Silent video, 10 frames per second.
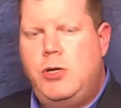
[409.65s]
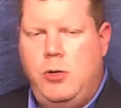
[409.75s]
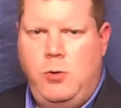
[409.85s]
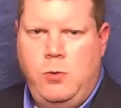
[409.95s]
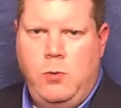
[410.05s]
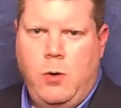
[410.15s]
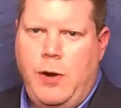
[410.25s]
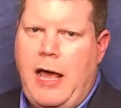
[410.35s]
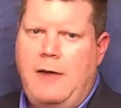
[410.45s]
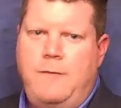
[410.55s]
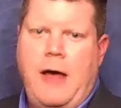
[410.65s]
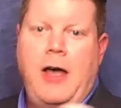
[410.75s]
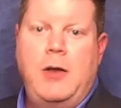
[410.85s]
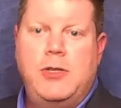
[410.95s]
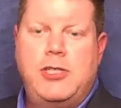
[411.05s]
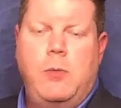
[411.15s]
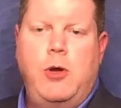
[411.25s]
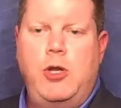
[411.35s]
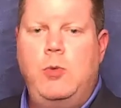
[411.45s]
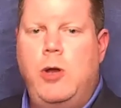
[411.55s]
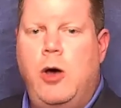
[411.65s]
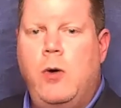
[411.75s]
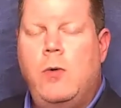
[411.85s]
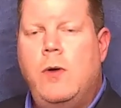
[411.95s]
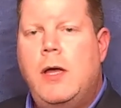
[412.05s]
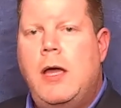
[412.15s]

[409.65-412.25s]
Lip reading: you or would add value to someone you know,